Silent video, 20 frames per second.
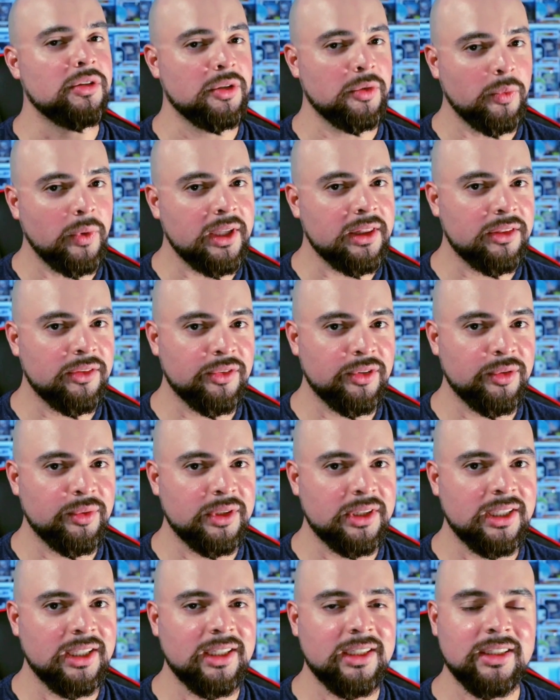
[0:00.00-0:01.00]
you went through
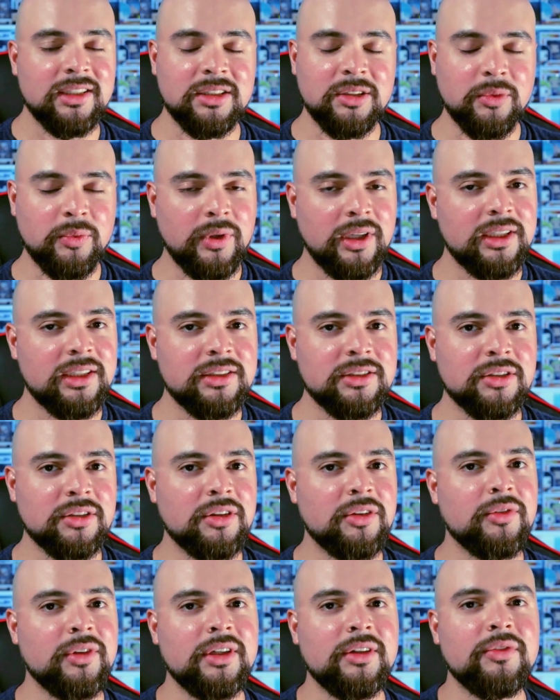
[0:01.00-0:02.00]
with it and you waited your
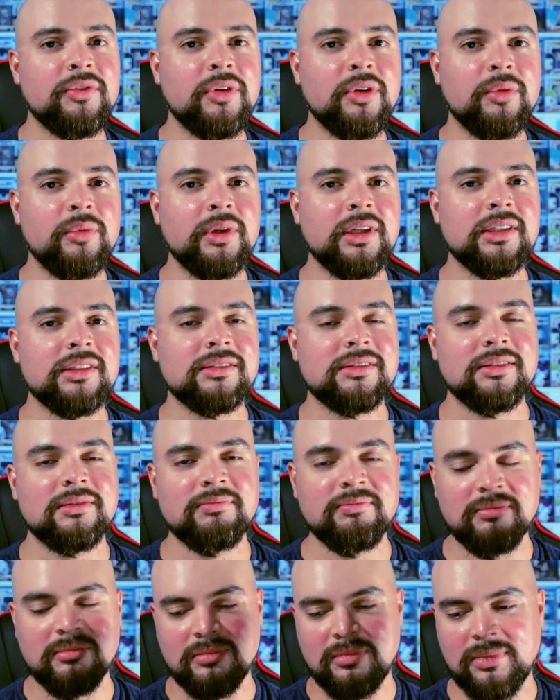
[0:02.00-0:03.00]
3 to 4 weeks.
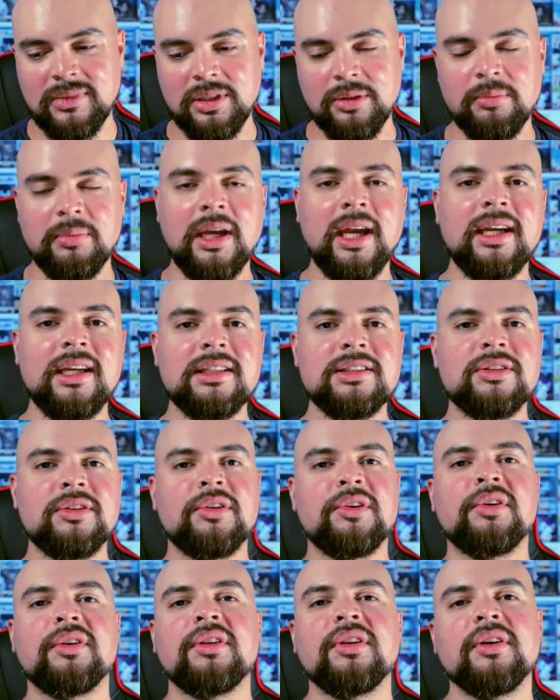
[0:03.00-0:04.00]
You're back at your
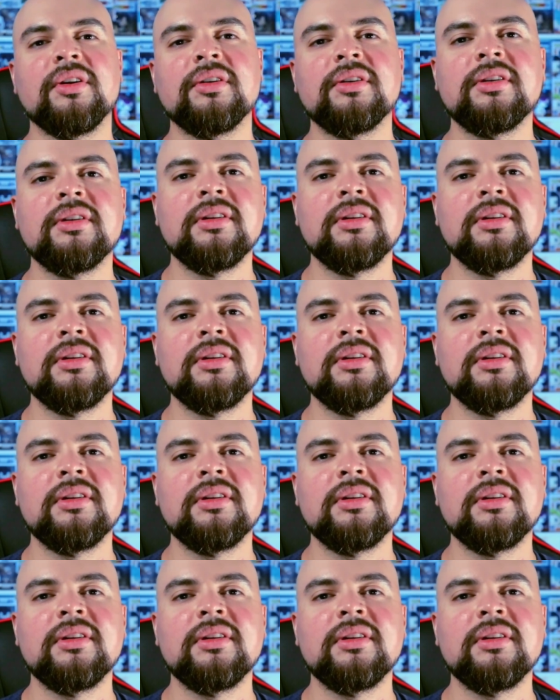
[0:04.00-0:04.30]
ortho.